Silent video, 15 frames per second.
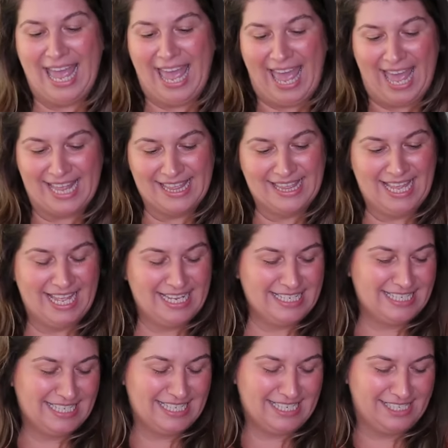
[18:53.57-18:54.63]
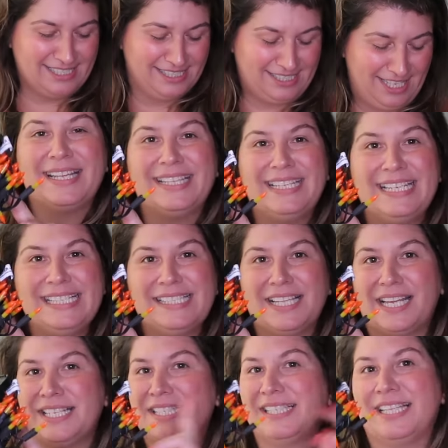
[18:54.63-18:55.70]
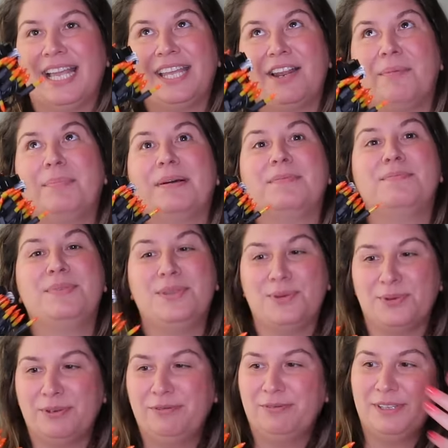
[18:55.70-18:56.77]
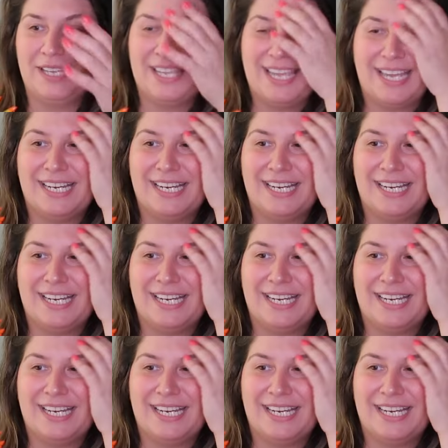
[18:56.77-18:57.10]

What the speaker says: And then these lights light up beautifully,